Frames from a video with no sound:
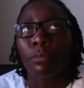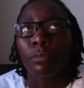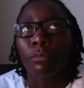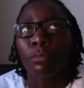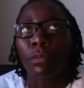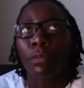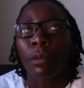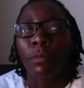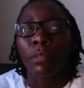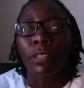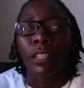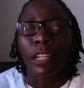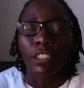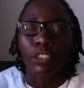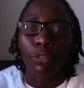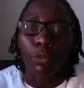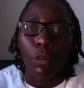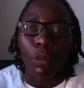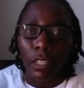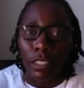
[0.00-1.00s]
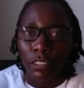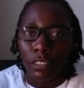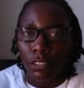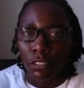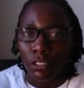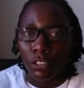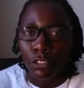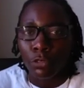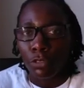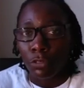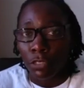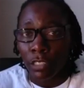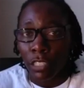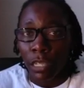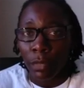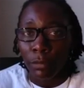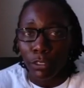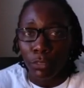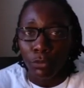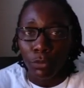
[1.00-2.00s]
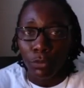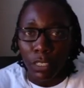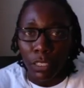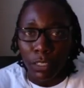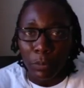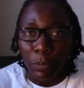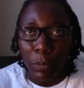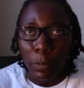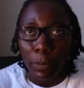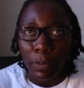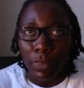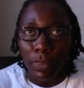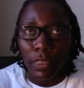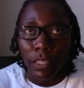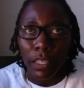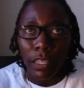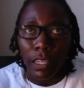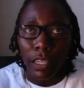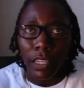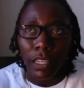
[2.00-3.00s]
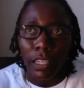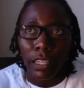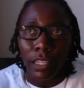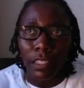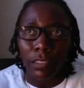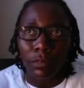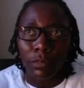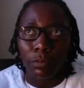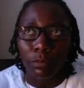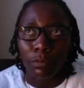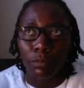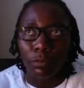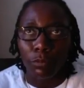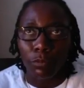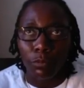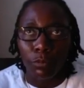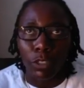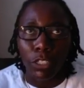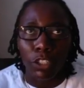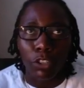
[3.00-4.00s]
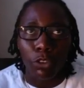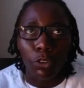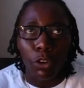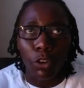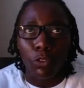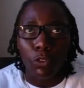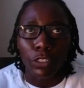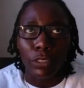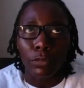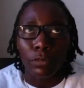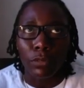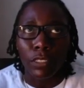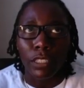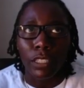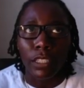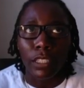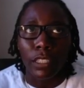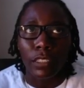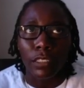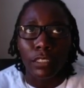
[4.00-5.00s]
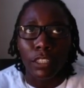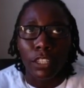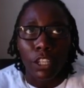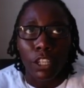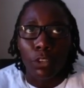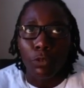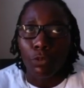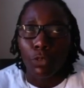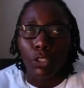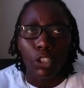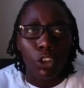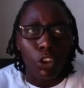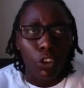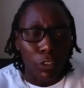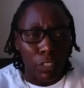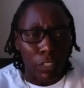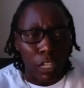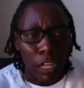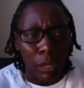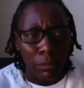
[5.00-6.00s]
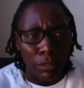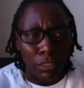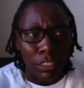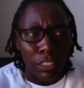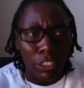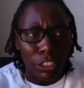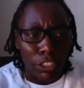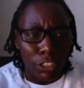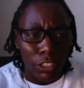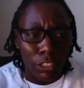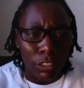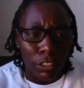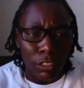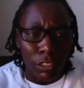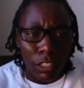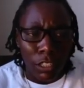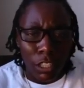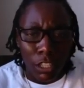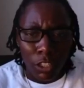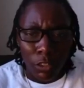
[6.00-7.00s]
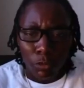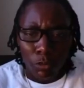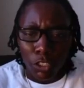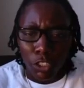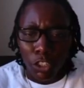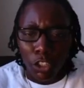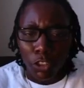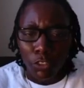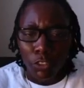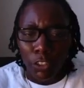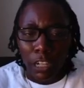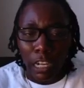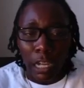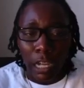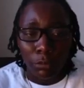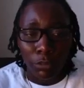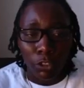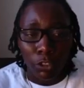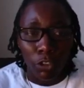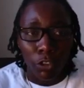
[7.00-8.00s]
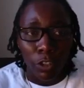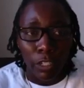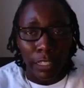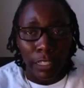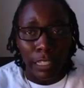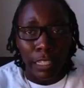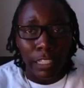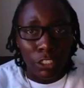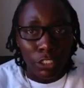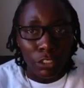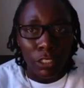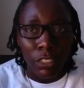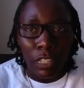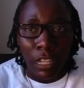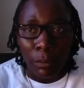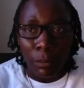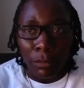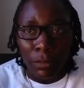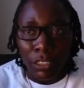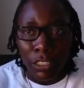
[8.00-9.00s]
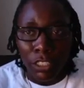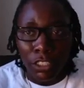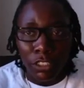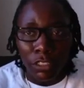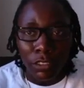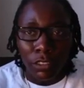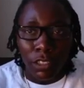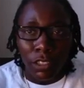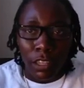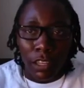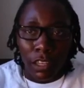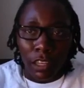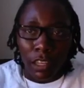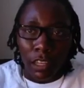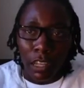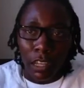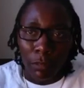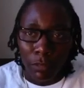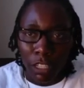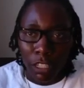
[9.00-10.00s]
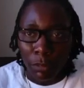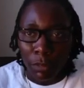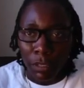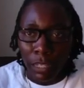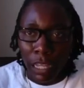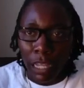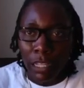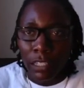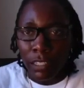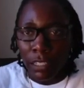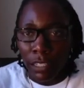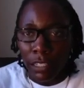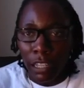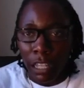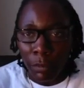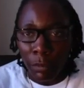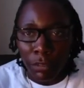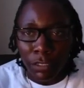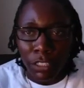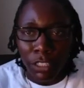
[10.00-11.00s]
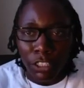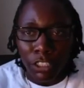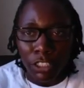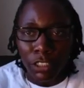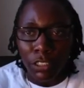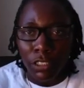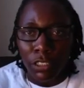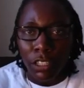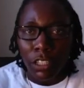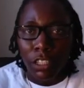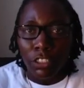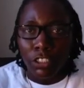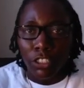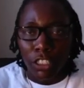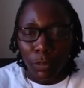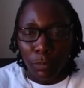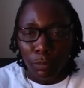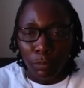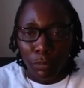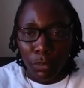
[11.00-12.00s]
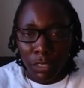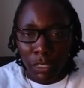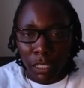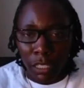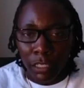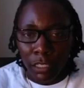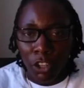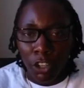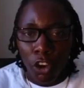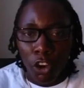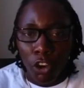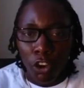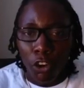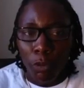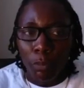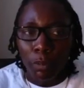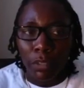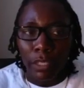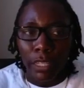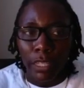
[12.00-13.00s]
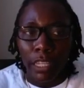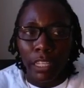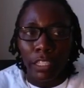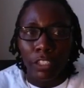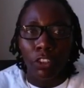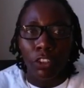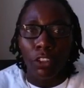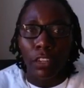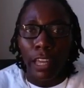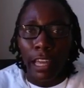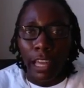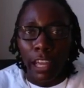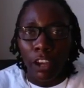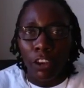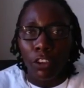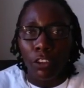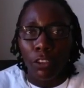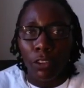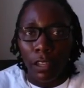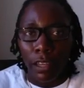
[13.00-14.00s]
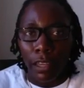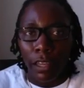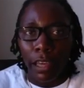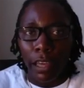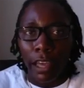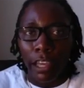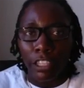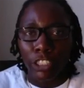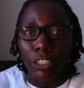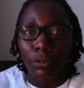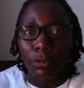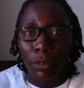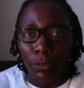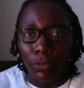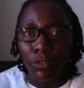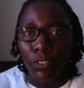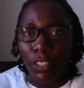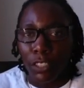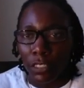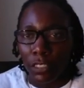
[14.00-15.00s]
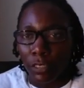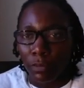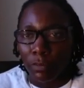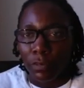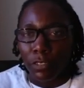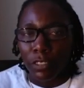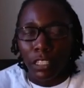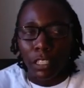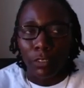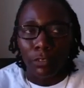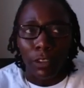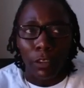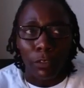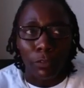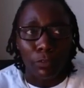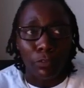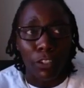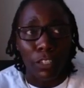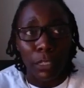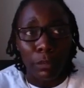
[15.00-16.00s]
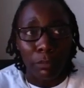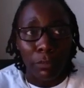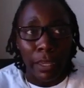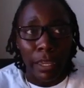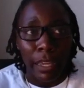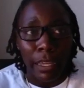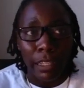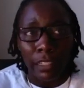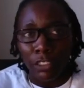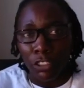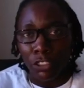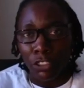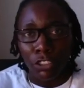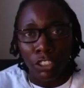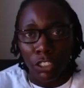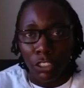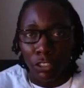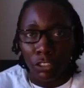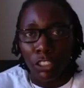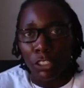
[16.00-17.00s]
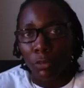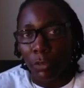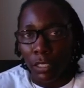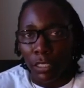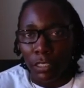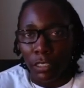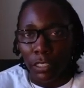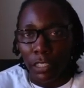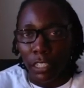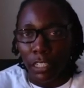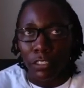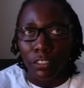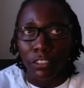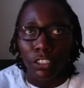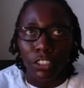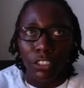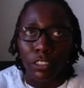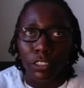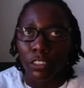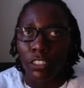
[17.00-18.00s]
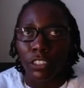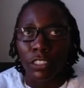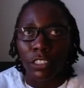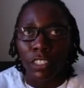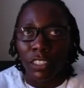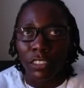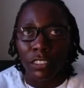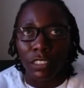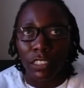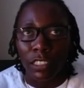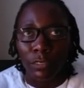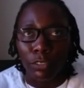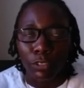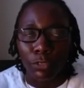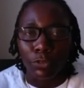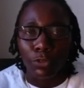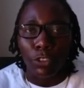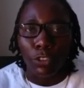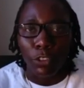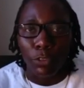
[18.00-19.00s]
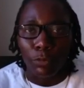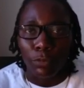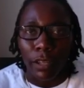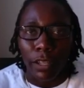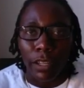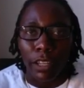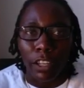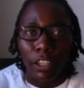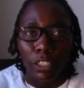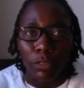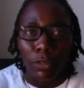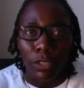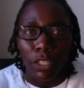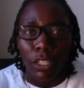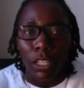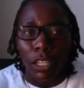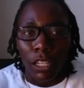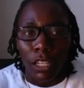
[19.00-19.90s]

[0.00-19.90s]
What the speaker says: probably like twice, 2 or 3 times a week, and we go over some things. We go over competitions. We go over how I'm going into the competition, how I'm coming out of that competition, just setting a whole plan on how I should be feeling. If I'm feeling bad, she's on speed dial. She doesn't live too far from my house, but